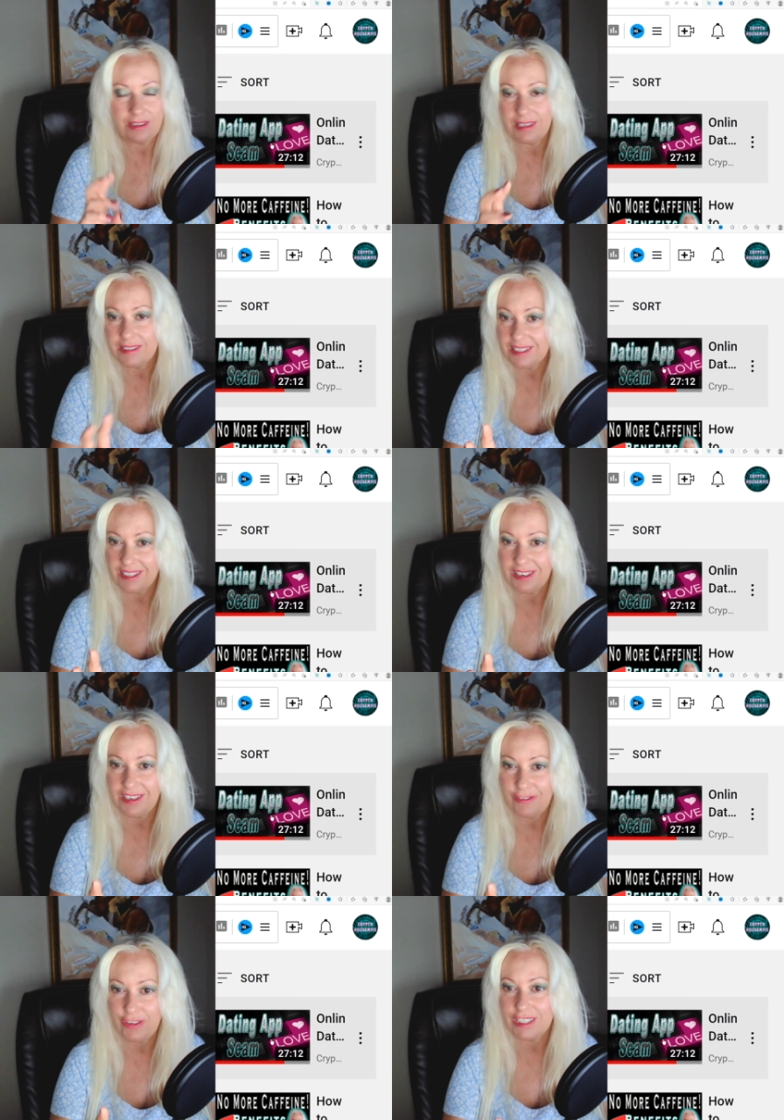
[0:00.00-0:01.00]
oh, let's start
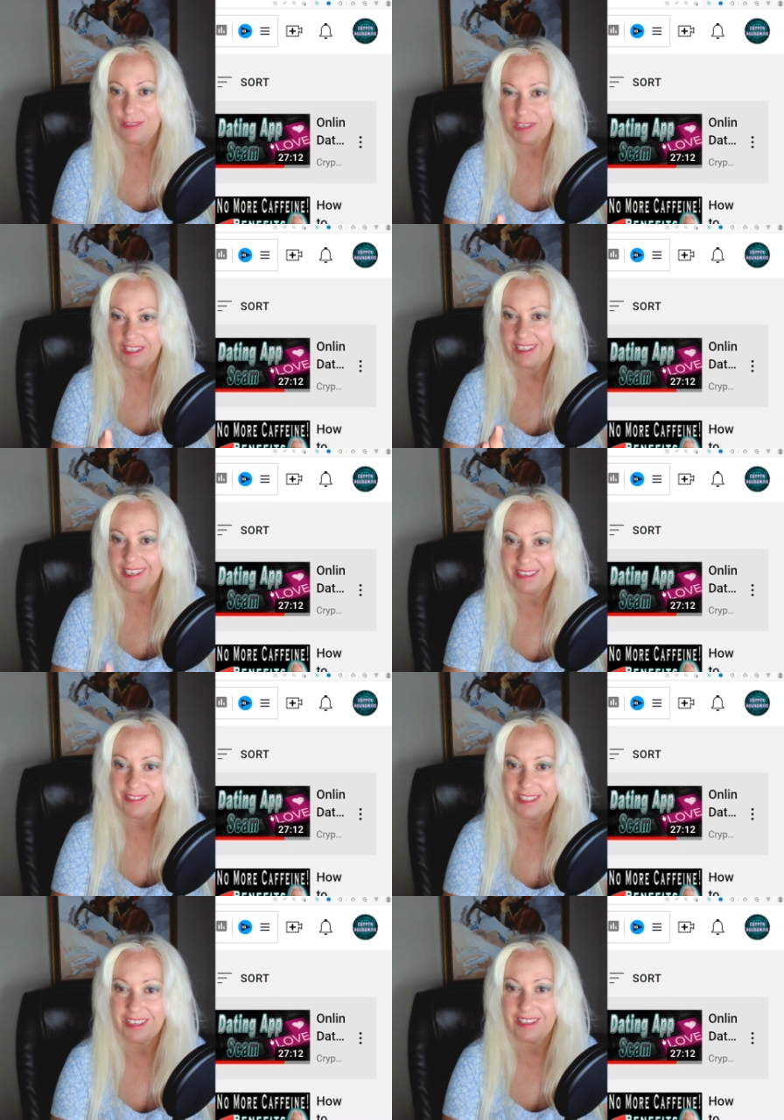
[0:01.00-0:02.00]
an investment
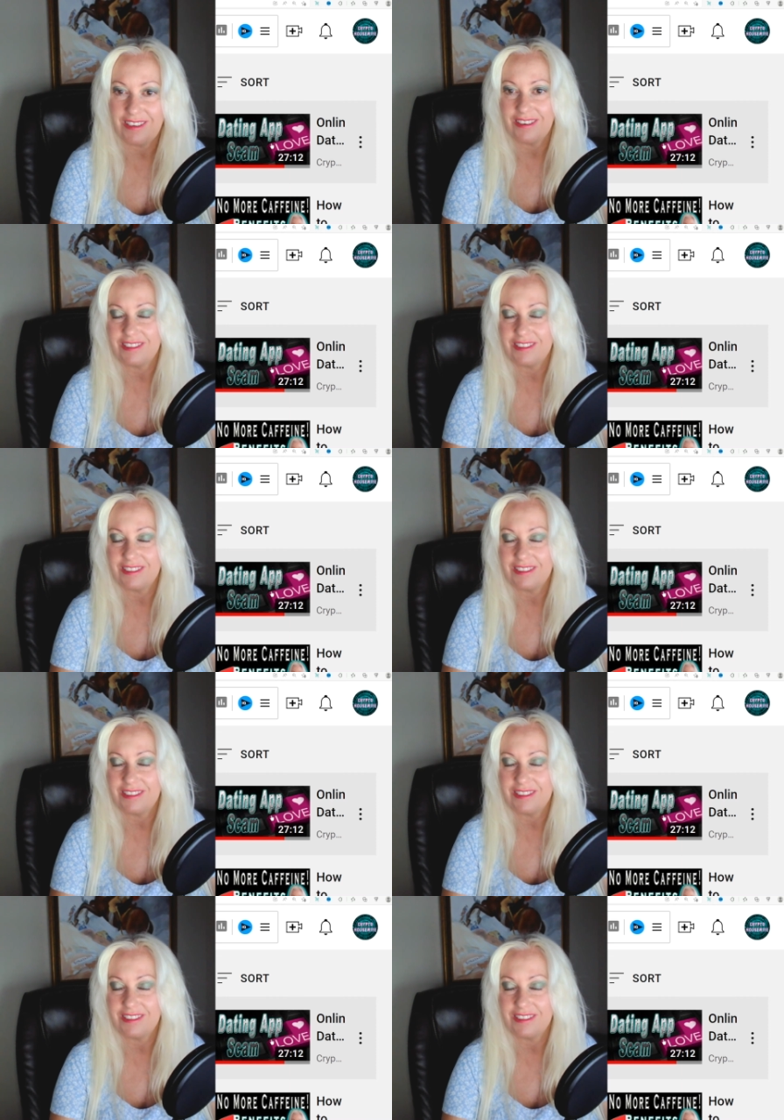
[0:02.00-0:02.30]
account together.